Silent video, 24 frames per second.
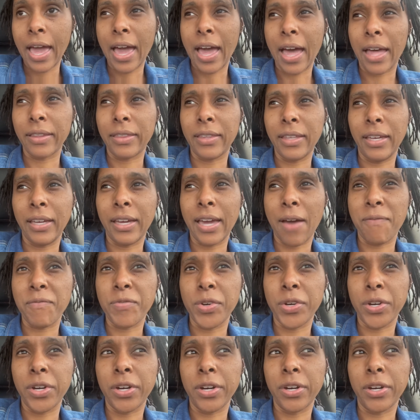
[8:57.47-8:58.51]
I think
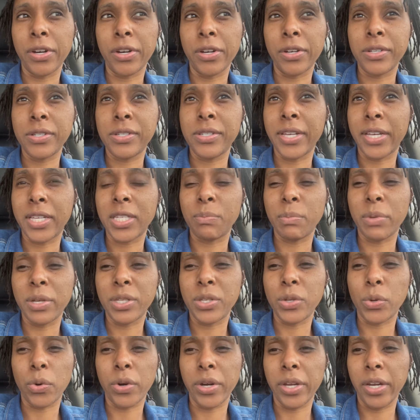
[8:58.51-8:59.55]
after six
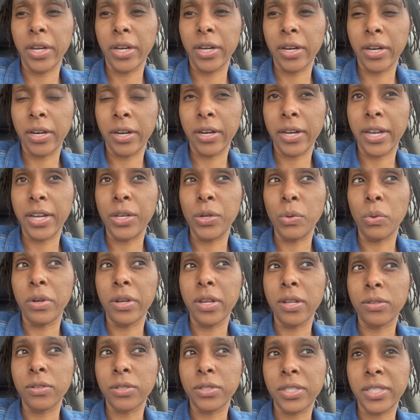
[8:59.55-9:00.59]
months or a year and do
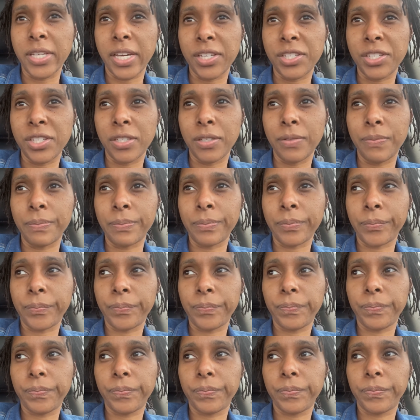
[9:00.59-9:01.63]
another session.
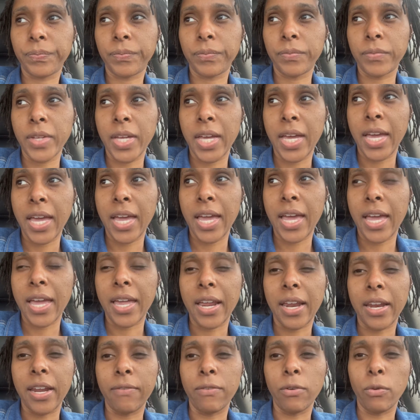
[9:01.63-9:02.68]
And
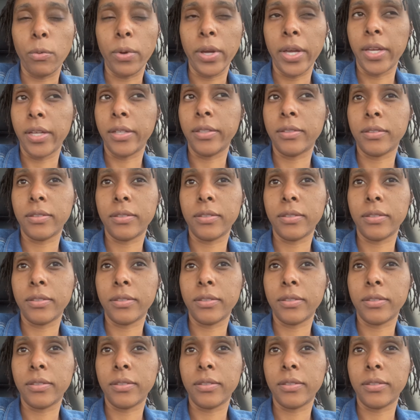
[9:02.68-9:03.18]
I never went.